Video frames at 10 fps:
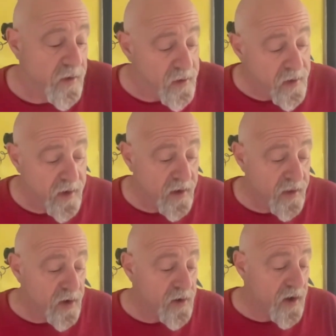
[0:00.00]
and
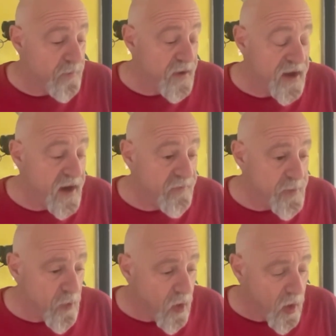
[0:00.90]
they're going to be in every
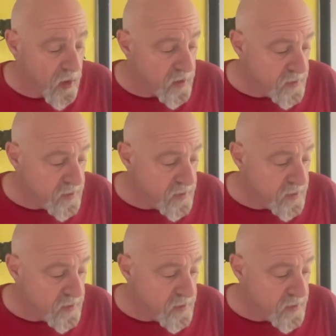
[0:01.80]
mall.